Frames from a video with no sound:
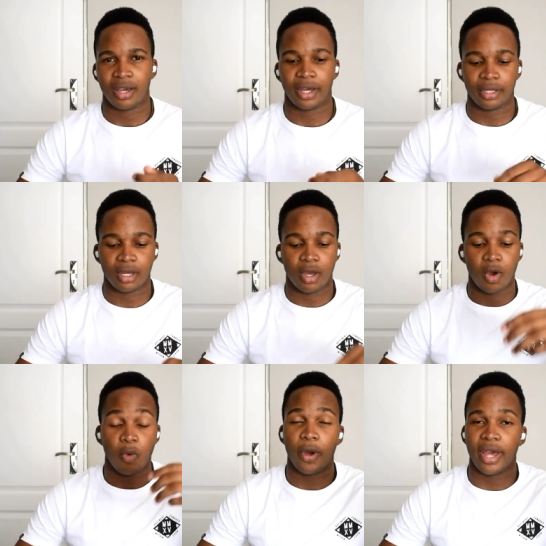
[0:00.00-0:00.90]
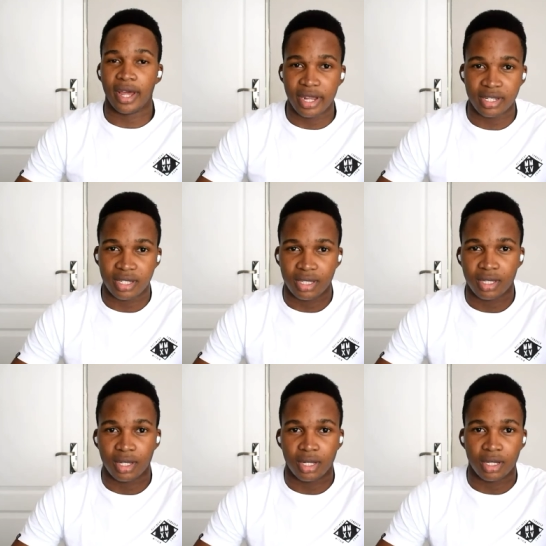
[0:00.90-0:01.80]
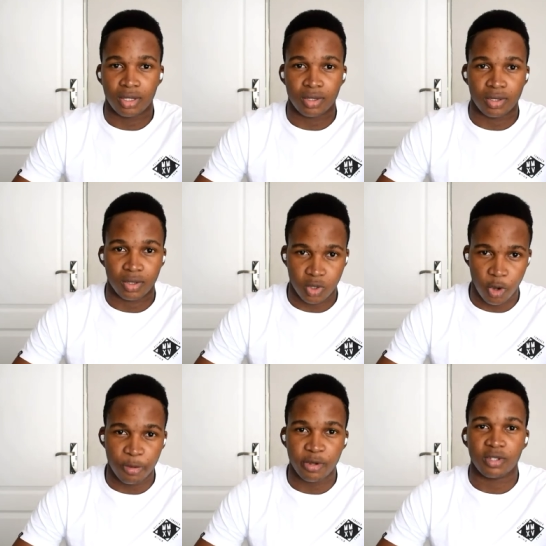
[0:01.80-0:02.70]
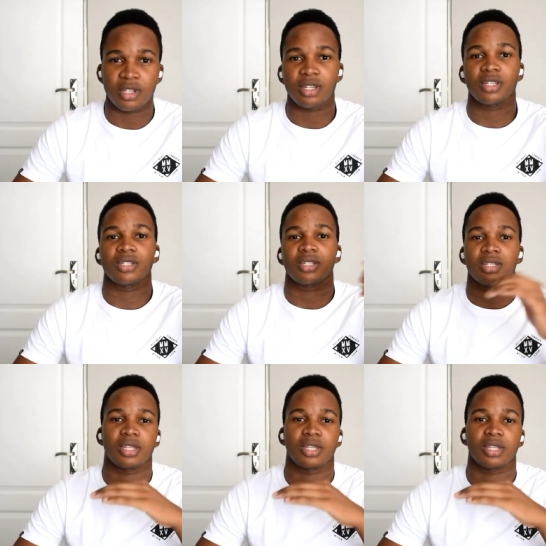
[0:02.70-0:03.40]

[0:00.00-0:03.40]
Right? Whereas the Scorpio series,